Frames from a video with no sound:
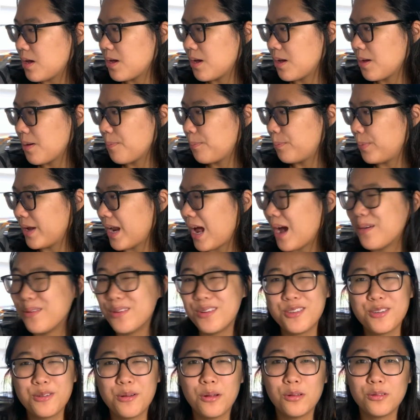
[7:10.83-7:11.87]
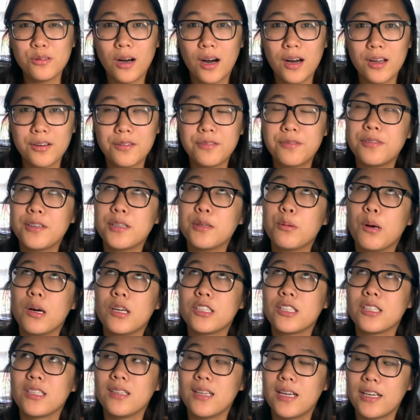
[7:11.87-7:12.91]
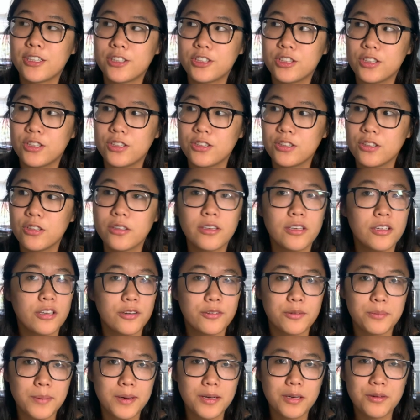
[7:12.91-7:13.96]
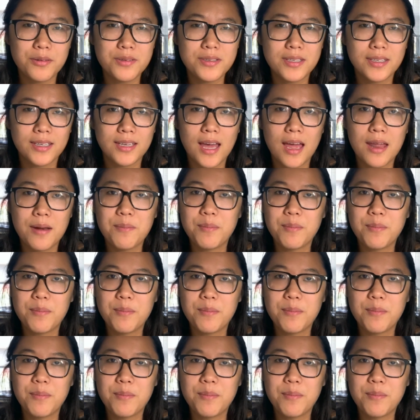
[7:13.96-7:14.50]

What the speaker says: but I would do a lot of rewatching lectures, looking over my notes again.